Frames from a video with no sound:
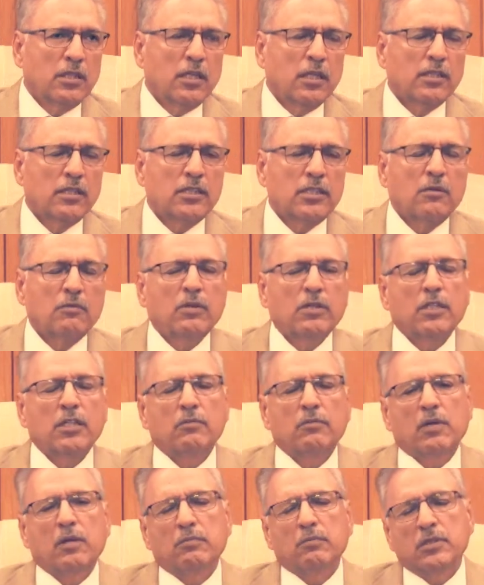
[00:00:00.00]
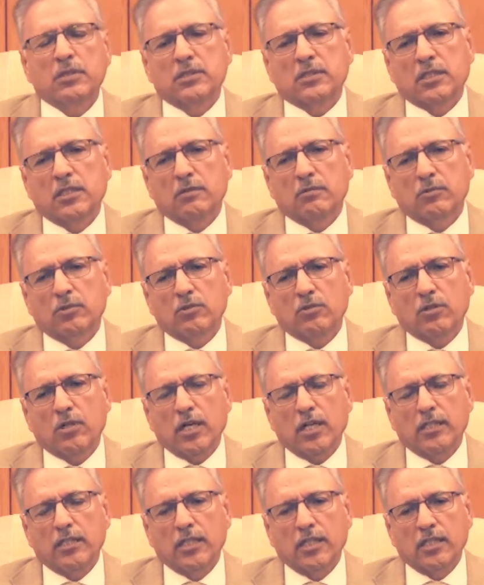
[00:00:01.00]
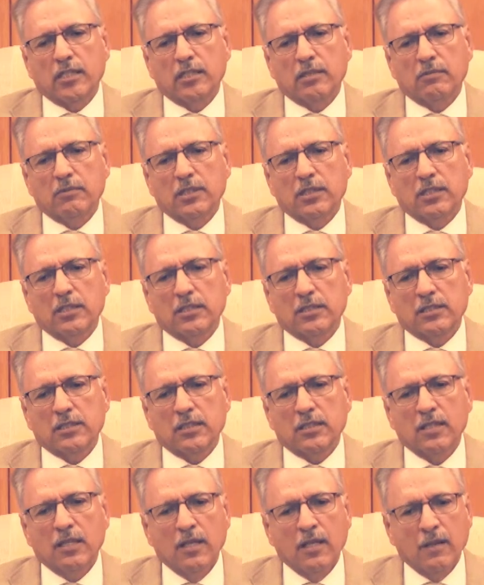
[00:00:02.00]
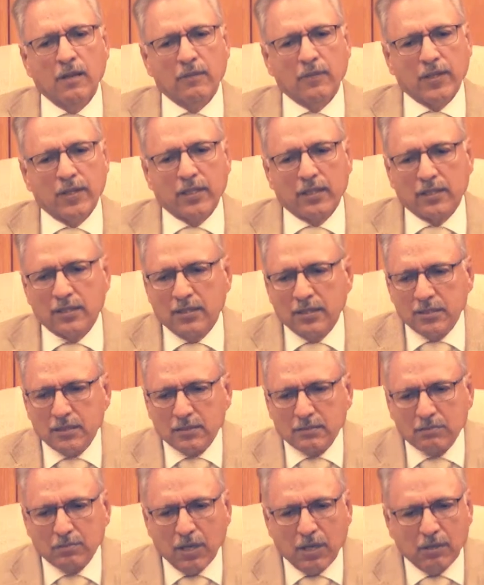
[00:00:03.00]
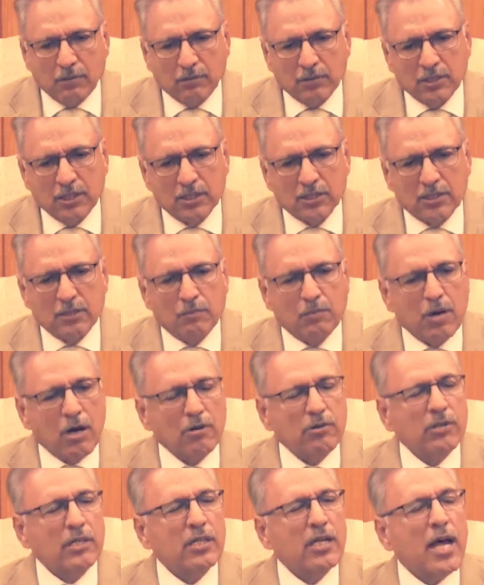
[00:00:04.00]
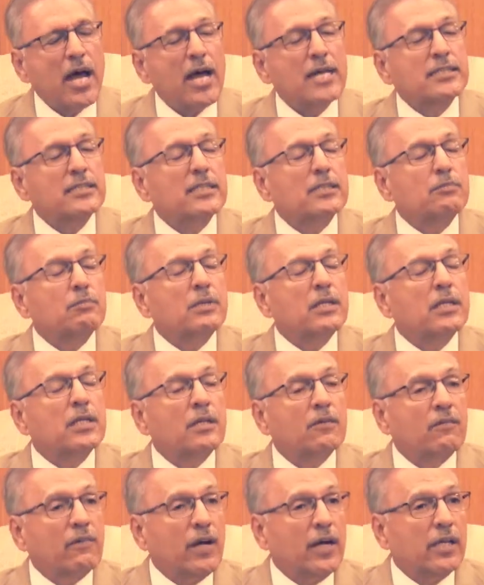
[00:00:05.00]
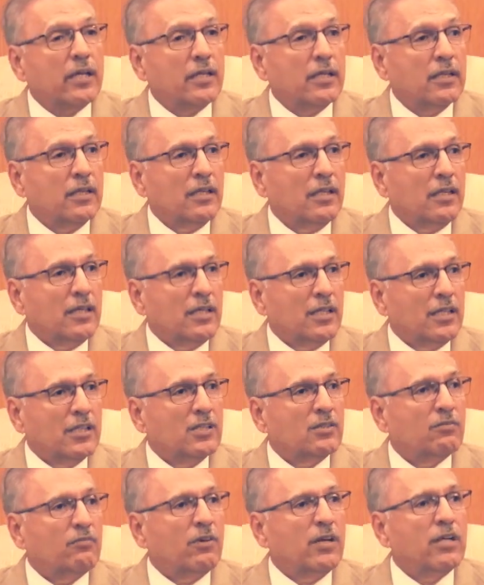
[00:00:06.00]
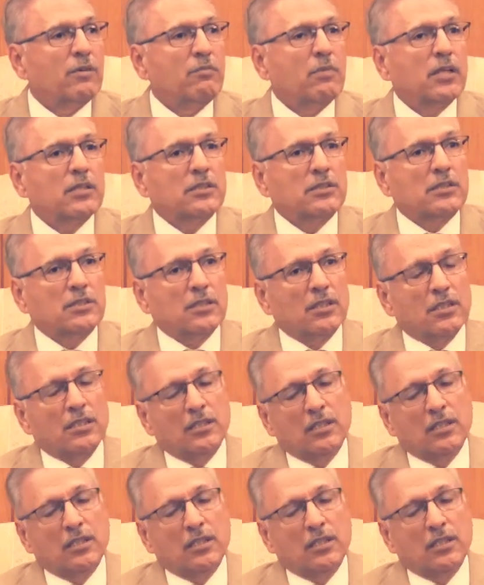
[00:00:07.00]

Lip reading: and some other members came to Quaid-e-Azam and they said that the boundary as is being defined is very much